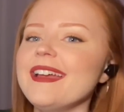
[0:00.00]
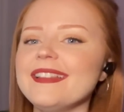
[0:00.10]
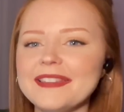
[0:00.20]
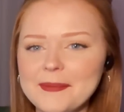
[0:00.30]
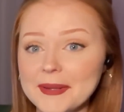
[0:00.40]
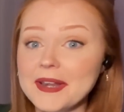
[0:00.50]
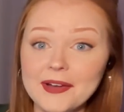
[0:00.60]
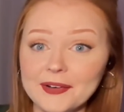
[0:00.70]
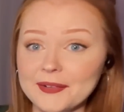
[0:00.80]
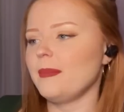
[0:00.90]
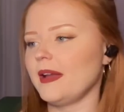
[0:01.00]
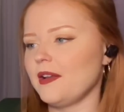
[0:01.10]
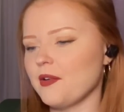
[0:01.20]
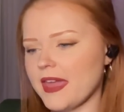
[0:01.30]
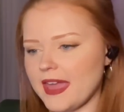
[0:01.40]
let me know. But
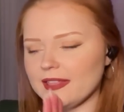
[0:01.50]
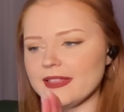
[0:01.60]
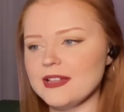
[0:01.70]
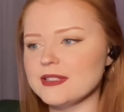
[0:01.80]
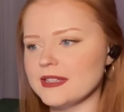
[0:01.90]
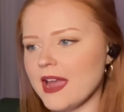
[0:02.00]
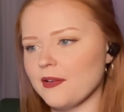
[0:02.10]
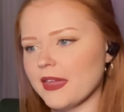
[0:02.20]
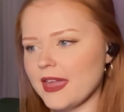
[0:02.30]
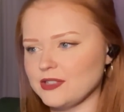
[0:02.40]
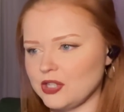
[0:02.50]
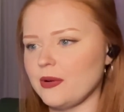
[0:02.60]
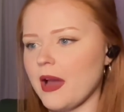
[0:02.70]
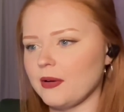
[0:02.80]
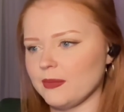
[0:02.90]
okay, let's now get to
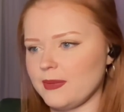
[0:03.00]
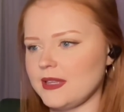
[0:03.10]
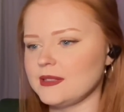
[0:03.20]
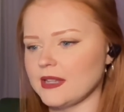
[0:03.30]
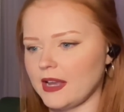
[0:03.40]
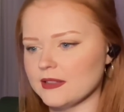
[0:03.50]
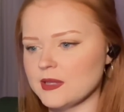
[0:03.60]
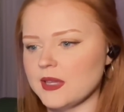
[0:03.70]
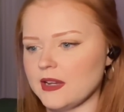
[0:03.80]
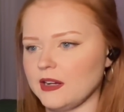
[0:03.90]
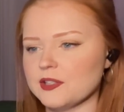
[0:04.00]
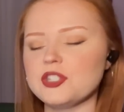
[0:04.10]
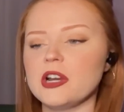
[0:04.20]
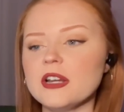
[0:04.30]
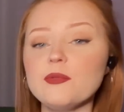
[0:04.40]
our B-sides here,
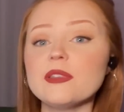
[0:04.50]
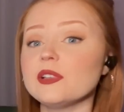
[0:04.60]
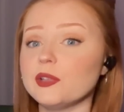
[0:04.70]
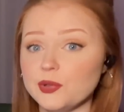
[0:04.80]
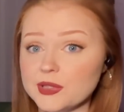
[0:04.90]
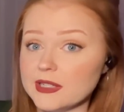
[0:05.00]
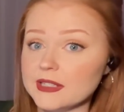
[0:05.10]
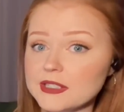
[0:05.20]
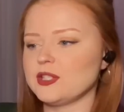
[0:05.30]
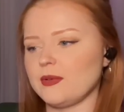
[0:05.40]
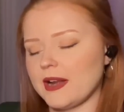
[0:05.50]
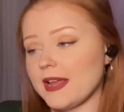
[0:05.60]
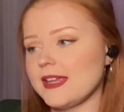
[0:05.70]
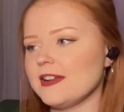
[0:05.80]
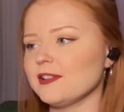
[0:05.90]
starting with Lucid. So when I
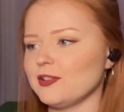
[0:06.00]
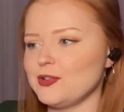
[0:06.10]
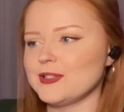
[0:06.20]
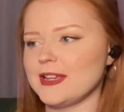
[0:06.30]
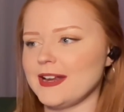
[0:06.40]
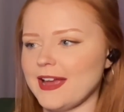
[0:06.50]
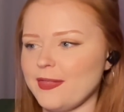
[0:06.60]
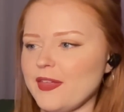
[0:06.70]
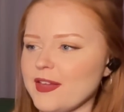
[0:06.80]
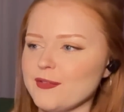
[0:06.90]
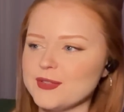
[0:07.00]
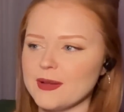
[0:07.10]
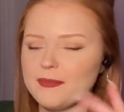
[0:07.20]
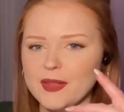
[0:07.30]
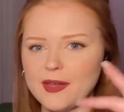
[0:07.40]
hear Lucid, I think of
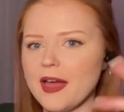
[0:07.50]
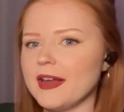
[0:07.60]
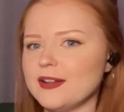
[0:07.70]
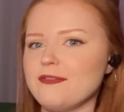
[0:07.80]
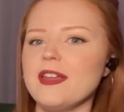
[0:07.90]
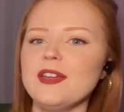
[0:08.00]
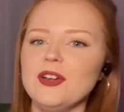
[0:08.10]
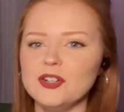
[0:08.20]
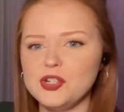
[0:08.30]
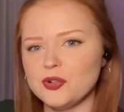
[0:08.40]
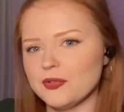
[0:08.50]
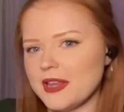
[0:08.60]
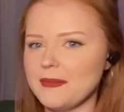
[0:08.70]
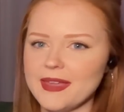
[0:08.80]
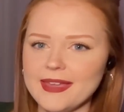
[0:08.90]
something kind of
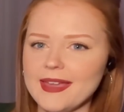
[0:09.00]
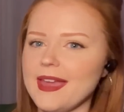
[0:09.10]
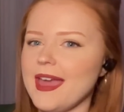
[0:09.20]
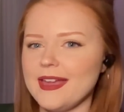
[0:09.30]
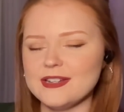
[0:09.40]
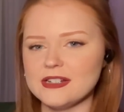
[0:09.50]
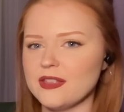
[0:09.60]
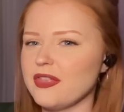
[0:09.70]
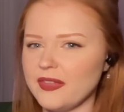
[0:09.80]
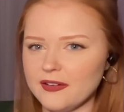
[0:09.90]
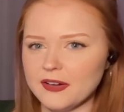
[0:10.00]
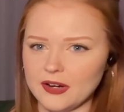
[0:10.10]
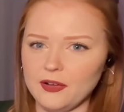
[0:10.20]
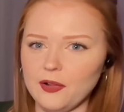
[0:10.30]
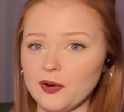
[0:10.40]
dreamy and
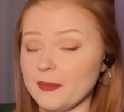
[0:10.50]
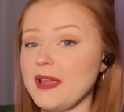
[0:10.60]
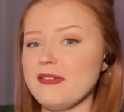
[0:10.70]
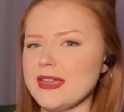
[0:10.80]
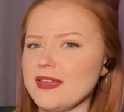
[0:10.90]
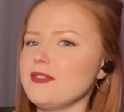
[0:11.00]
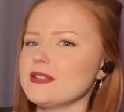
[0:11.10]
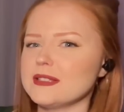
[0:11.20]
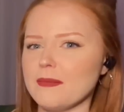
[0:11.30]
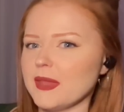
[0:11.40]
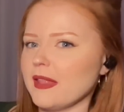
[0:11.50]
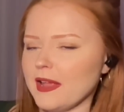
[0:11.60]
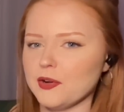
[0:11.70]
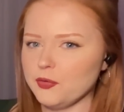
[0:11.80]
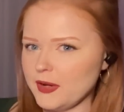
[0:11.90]
ethereal, or maybe even something
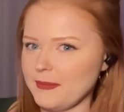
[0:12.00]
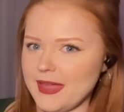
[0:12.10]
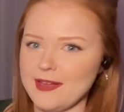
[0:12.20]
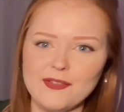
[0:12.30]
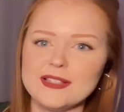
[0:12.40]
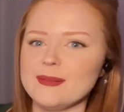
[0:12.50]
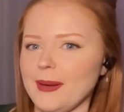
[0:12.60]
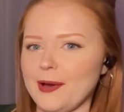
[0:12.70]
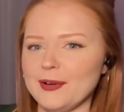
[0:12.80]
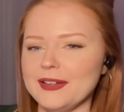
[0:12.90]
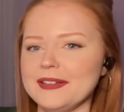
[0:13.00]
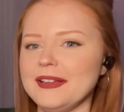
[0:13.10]
like creepy if it's about